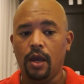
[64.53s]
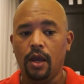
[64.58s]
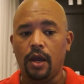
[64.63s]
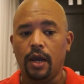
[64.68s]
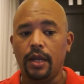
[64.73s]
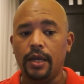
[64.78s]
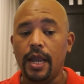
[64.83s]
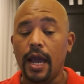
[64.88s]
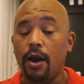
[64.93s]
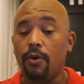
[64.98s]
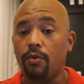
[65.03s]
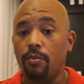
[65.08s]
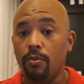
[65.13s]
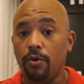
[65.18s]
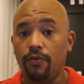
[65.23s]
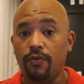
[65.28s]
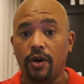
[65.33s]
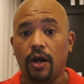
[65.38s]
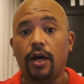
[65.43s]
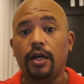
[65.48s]
And now we're
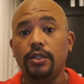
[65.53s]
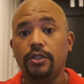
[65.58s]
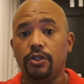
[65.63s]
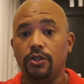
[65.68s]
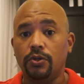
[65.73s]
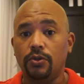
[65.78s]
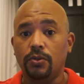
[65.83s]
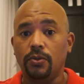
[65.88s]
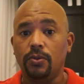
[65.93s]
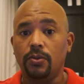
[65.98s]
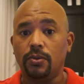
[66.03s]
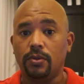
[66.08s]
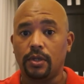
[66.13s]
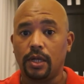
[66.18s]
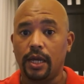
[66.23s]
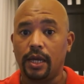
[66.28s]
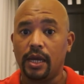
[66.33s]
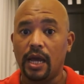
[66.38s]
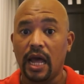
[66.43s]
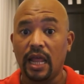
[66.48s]
moving on to
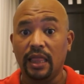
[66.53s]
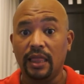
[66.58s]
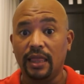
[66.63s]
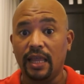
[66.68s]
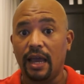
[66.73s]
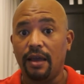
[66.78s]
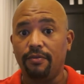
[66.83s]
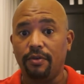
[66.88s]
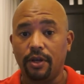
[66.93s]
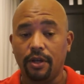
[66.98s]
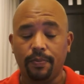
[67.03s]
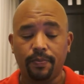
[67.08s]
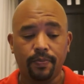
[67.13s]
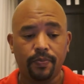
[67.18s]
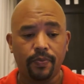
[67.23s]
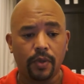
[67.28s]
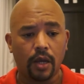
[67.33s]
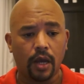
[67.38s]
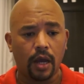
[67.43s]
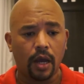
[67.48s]
like 11.
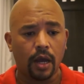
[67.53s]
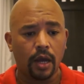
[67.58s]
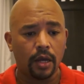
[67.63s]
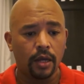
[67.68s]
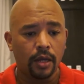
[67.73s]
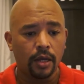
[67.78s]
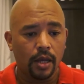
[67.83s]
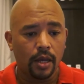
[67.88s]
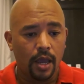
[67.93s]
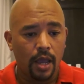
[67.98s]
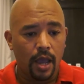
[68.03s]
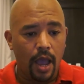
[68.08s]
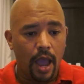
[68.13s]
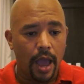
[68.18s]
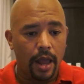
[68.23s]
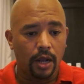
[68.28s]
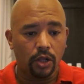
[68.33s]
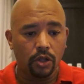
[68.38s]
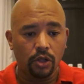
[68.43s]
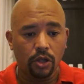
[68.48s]
Uh,
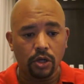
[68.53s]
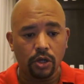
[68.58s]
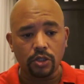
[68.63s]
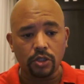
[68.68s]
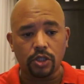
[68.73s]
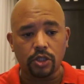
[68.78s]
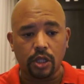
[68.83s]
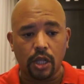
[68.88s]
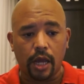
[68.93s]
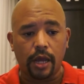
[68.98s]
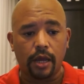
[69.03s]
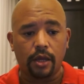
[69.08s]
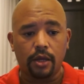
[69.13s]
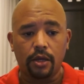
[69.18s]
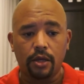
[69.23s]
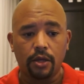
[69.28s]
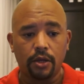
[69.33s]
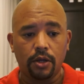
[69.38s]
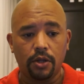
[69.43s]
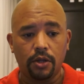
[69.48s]
and it looks
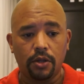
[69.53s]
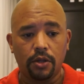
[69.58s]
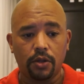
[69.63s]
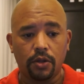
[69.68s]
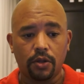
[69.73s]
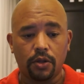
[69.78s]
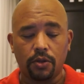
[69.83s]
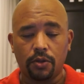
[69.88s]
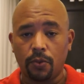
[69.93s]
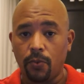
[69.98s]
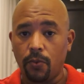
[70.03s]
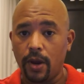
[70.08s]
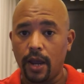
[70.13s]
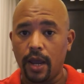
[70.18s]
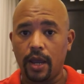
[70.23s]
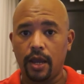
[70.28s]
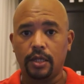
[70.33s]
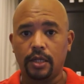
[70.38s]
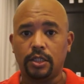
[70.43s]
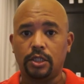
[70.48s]
like the
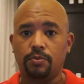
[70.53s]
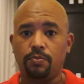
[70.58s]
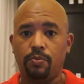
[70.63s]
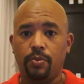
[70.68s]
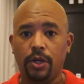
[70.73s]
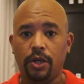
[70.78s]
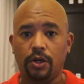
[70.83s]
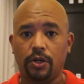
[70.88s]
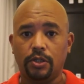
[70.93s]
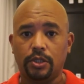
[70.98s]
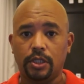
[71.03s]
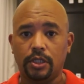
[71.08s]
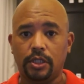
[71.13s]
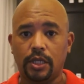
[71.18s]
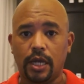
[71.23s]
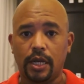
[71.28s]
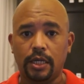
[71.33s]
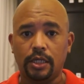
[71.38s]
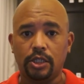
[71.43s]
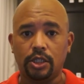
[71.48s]
way it's built is
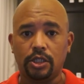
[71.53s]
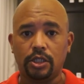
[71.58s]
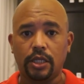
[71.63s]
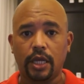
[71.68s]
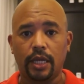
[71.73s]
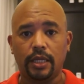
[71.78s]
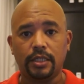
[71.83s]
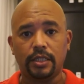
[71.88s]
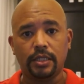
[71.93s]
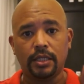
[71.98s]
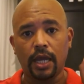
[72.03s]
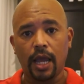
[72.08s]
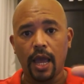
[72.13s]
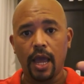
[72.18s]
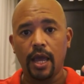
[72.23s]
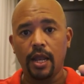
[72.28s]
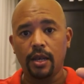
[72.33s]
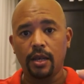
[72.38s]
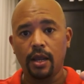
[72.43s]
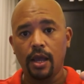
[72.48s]
that it just takes
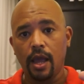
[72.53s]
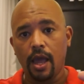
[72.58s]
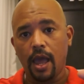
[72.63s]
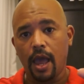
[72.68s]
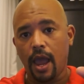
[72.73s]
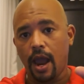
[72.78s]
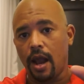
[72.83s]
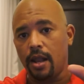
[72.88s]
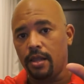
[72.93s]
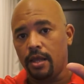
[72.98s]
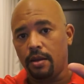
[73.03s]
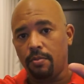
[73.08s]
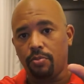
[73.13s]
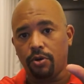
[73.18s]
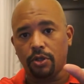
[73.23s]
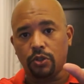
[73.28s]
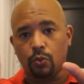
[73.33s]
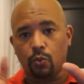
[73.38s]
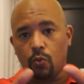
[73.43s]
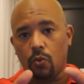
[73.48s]
10 and then
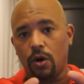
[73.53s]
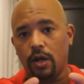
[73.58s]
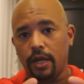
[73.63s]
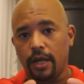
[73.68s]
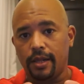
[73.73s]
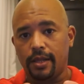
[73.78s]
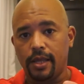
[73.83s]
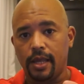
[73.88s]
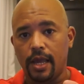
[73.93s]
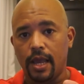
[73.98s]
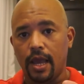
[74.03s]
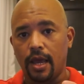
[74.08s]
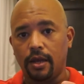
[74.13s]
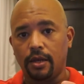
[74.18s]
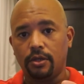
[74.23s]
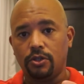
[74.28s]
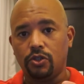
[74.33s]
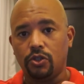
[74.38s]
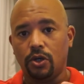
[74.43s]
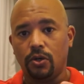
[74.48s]
puts one at the
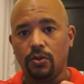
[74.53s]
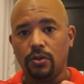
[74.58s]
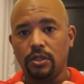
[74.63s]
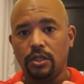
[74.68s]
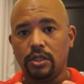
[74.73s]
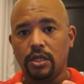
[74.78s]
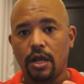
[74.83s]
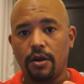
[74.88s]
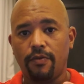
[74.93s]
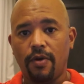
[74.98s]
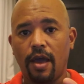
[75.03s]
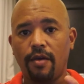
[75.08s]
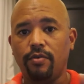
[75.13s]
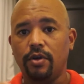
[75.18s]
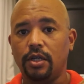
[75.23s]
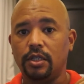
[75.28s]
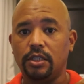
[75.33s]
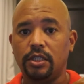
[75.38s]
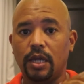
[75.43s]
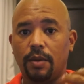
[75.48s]
end. So instead of
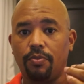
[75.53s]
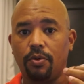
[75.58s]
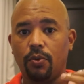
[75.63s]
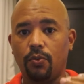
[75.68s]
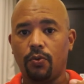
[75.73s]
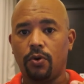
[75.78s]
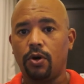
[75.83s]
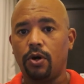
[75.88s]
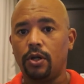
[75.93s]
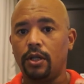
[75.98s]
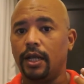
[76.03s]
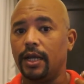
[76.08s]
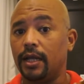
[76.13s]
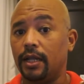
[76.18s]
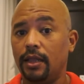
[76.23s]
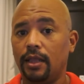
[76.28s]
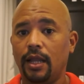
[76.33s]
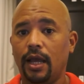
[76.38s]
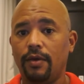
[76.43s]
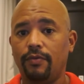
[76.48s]
having a separate word like
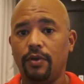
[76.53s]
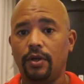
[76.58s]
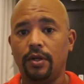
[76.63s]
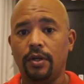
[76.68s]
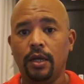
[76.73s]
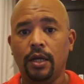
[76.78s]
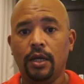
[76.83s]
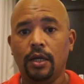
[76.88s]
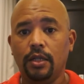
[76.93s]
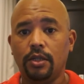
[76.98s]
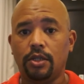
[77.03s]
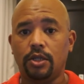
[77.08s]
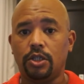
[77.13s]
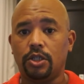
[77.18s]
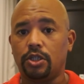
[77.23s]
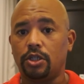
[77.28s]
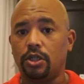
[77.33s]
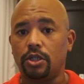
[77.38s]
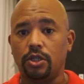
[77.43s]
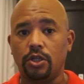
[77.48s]
11, they're
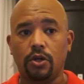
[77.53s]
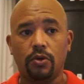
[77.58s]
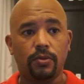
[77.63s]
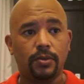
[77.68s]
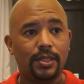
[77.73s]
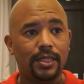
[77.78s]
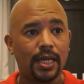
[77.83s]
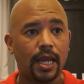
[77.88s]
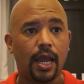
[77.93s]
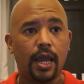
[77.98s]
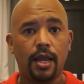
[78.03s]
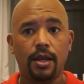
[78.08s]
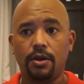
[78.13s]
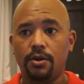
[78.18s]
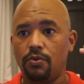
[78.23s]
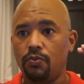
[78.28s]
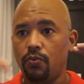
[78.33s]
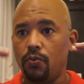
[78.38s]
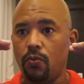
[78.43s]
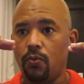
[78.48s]
just going to go
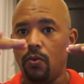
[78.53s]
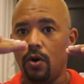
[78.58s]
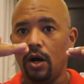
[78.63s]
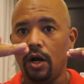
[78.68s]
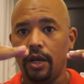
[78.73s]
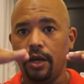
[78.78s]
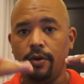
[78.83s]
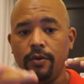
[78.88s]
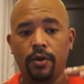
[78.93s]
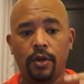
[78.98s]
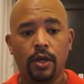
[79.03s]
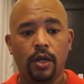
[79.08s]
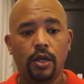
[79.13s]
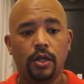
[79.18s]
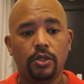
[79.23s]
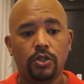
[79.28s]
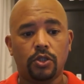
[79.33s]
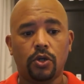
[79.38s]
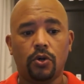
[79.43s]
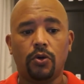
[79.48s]
10, 1.
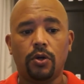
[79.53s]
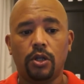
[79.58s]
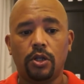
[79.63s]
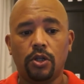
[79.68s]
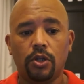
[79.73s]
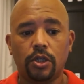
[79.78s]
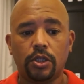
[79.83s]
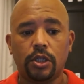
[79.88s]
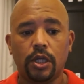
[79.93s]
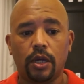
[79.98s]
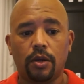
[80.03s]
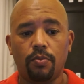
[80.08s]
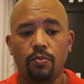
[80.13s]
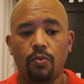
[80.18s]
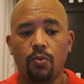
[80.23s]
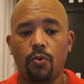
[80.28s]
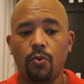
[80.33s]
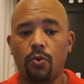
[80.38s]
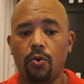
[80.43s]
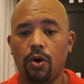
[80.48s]
So it looks like
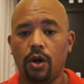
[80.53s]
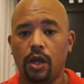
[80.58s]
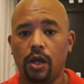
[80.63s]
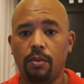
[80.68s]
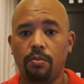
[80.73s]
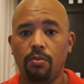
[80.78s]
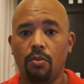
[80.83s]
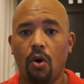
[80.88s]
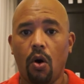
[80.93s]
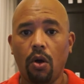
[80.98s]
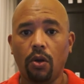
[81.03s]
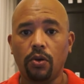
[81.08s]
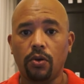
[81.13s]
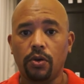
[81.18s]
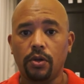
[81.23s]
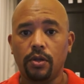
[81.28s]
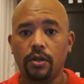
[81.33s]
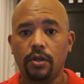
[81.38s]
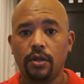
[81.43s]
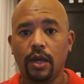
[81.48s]
mui mo,
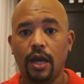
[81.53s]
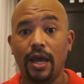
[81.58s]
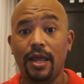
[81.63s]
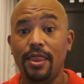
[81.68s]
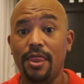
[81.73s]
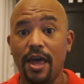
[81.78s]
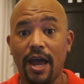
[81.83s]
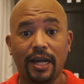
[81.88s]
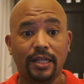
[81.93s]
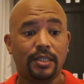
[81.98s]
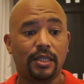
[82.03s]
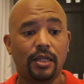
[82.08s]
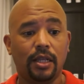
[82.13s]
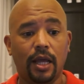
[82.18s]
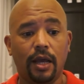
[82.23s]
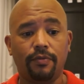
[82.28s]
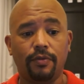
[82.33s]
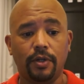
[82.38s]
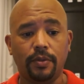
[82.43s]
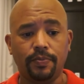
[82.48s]
and that's
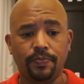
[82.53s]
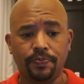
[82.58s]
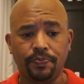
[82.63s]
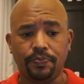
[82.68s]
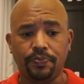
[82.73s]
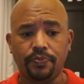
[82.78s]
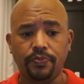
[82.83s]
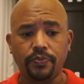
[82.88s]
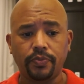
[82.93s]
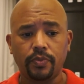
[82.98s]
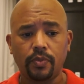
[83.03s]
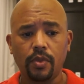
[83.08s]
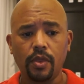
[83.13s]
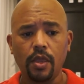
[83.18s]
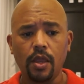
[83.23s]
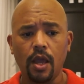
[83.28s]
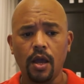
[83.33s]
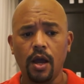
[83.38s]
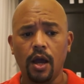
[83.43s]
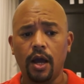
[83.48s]
11.
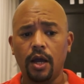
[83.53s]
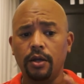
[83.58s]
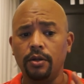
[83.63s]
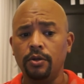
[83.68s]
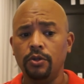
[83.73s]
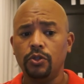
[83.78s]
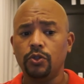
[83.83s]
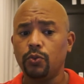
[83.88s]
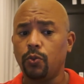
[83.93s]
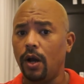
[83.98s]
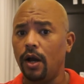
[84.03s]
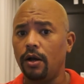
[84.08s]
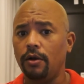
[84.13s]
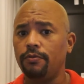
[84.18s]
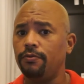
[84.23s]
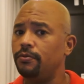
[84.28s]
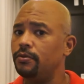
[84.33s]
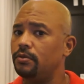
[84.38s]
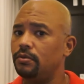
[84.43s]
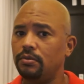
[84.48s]
Uh,
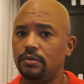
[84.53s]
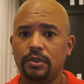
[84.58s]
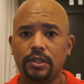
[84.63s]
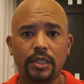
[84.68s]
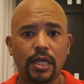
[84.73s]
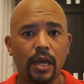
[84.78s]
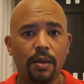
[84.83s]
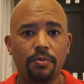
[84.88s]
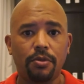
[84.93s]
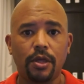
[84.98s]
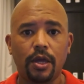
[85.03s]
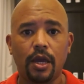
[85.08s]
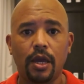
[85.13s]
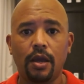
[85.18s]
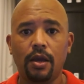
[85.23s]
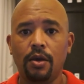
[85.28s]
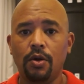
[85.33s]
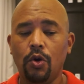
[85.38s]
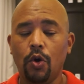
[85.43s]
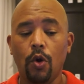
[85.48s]
12, same
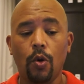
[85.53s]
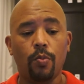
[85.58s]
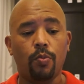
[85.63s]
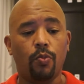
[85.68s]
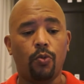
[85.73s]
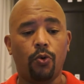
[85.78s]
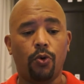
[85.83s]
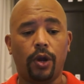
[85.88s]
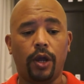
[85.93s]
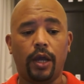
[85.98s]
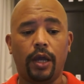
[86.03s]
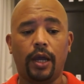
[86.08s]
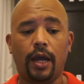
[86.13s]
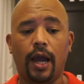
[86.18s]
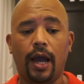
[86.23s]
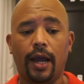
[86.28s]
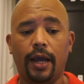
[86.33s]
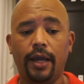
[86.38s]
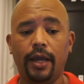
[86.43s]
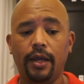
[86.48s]
thing. Muy
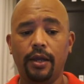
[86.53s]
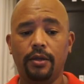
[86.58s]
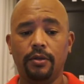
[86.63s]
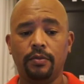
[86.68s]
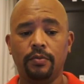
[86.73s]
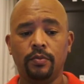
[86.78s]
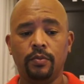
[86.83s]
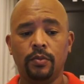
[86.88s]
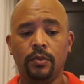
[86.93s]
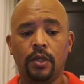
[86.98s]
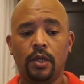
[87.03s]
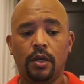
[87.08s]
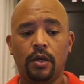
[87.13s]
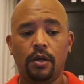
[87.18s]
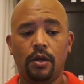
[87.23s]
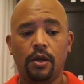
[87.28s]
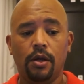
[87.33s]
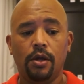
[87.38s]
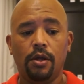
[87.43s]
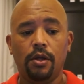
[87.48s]
high.
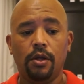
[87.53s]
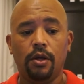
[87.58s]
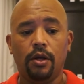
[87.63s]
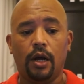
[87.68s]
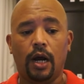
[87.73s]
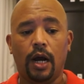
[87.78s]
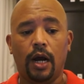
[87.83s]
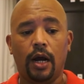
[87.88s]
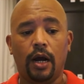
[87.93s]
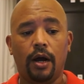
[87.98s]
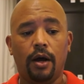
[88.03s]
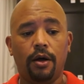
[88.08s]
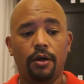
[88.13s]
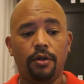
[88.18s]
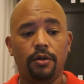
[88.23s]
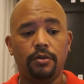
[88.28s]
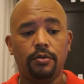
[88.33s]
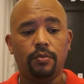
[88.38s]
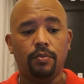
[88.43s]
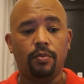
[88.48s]

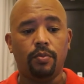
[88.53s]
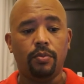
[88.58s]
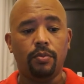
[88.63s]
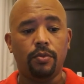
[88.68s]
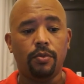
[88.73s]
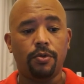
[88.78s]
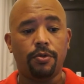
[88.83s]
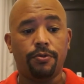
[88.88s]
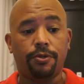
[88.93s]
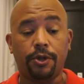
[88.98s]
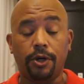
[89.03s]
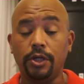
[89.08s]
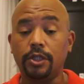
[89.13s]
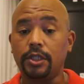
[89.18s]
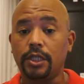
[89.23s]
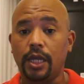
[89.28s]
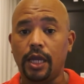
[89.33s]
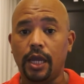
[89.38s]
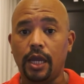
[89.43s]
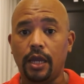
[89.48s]
Uh,
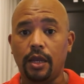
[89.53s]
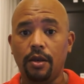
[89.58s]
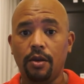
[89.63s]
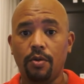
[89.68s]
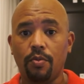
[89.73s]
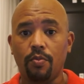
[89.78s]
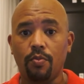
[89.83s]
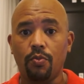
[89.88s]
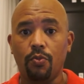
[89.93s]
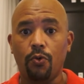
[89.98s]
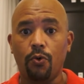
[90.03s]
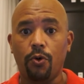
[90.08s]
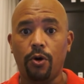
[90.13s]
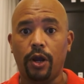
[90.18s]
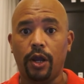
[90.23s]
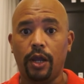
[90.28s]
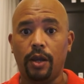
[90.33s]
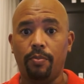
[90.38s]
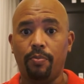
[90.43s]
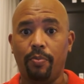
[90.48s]
13,
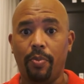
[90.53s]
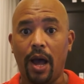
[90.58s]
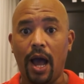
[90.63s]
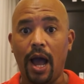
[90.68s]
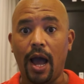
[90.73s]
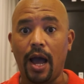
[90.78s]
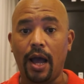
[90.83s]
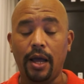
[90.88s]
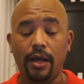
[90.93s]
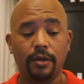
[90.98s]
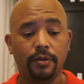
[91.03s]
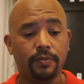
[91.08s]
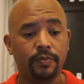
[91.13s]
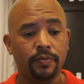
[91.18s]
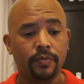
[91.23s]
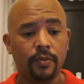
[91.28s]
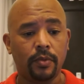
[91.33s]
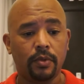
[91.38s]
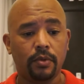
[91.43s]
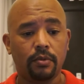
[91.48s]
muy ba.
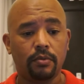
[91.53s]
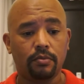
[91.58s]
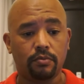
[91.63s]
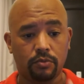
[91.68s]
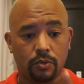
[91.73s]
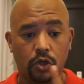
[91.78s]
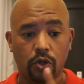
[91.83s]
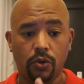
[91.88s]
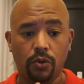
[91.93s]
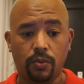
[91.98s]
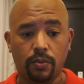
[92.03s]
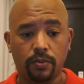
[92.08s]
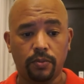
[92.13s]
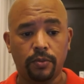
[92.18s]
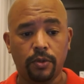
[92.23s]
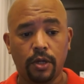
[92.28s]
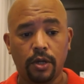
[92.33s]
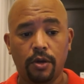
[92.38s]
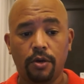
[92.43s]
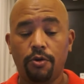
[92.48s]
Cool.
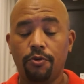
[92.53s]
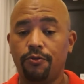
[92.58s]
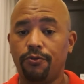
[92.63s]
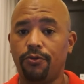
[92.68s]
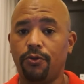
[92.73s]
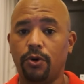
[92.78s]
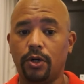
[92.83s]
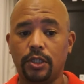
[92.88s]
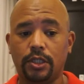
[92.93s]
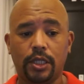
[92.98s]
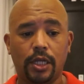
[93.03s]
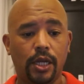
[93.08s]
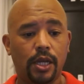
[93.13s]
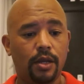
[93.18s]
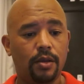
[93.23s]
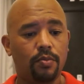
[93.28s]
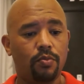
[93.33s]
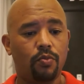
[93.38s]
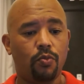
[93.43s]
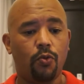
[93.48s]

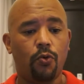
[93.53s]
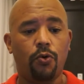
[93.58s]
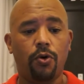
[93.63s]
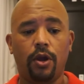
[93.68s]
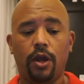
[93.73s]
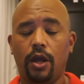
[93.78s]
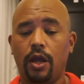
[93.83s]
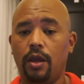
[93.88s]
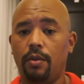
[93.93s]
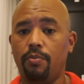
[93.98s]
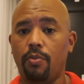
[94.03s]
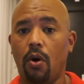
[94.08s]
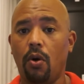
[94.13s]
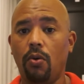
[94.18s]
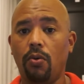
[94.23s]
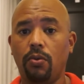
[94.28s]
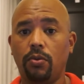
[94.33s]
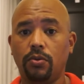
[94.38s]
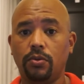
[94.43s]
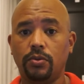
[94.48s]
14, muy
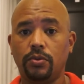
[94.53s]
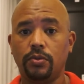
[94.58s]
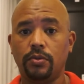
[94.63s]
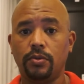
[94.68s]
bon.